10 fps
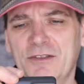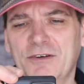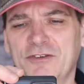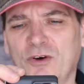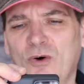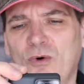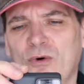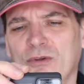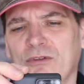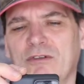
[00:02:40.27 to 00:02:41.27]
There's a
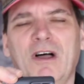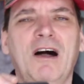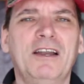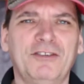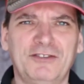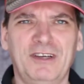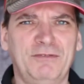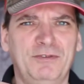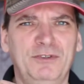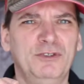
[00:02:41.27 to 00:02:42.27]
whole lot of
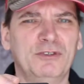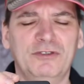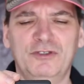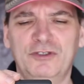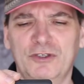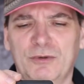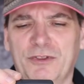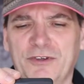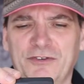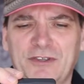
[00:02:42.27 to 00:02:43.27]
stuff you can do
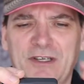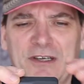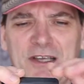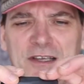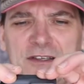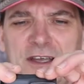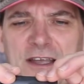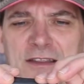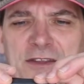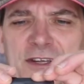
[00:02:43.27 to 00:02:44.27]
with this thing.
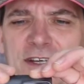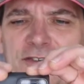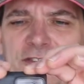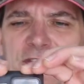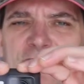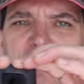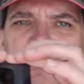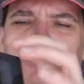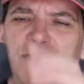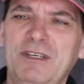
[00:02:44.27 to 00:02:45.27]
The nice thing
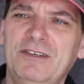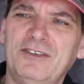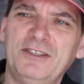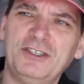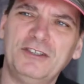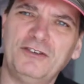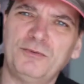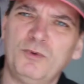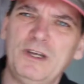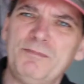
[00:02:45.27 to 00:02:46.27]
too is that you can
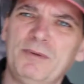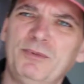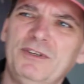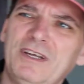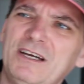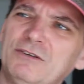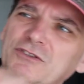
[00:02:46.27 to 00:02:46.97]
swipe up and down.